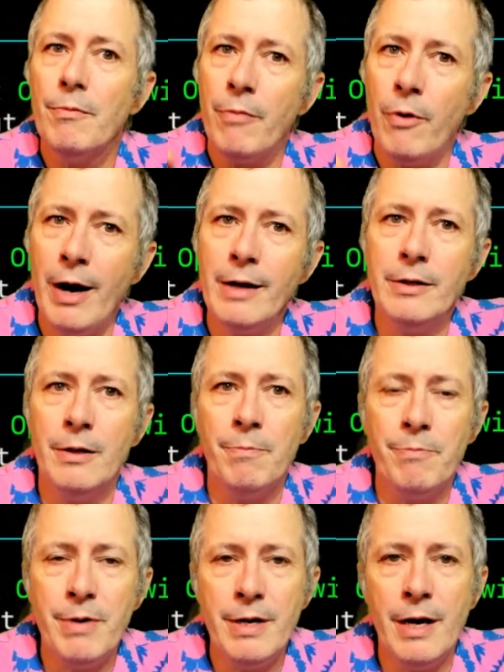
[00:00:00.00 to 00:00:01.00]

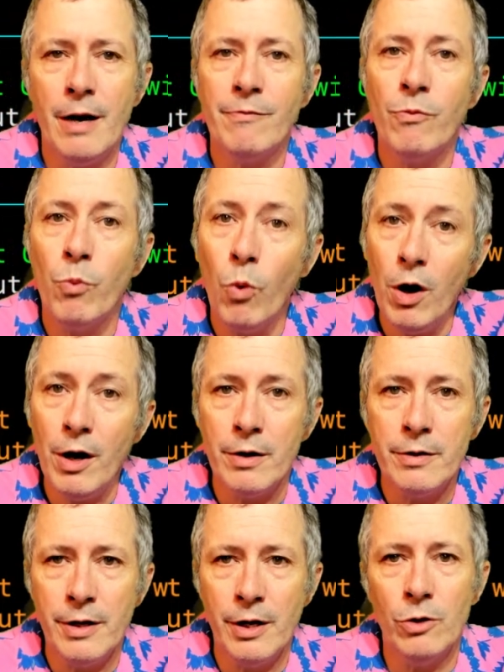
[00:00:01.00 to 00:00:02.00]
Pressing
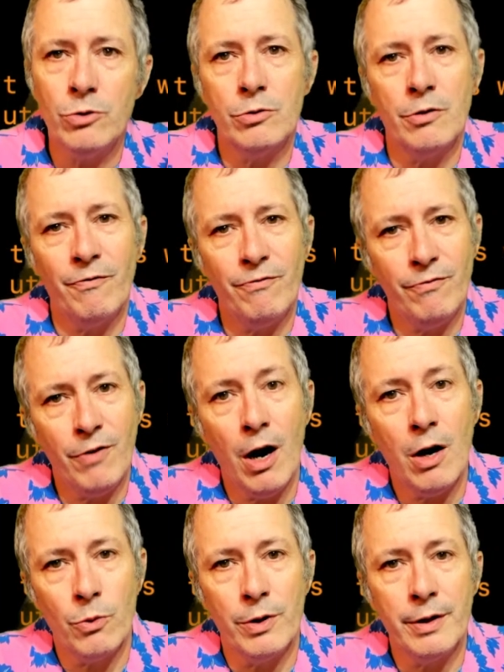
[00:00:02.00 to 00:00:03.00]
PF1 yields the
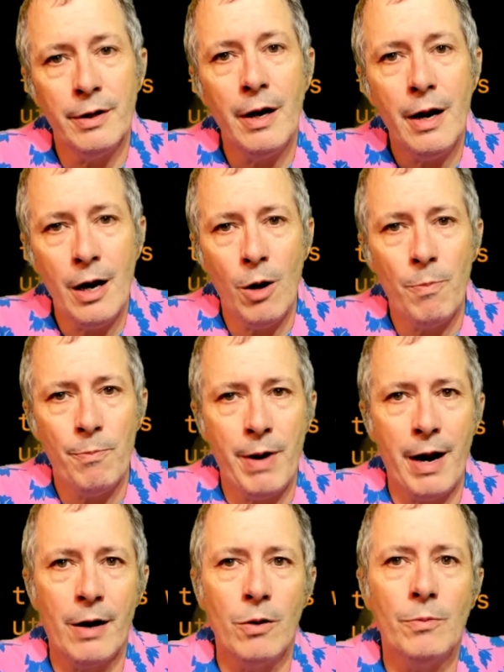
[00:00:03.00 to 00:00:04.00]
following help
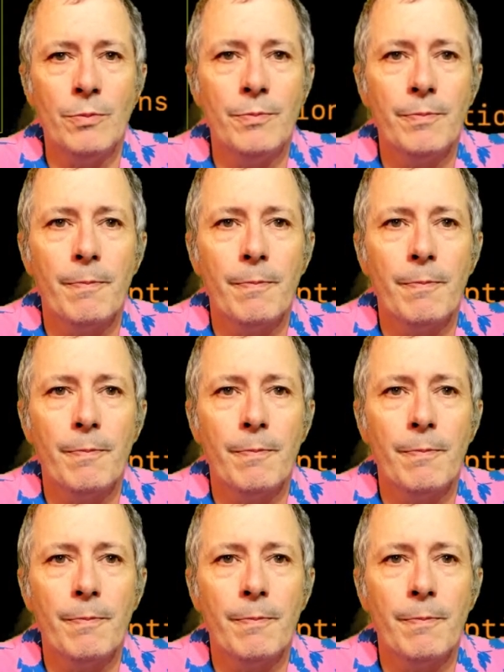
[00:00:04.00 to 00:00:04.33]
panel.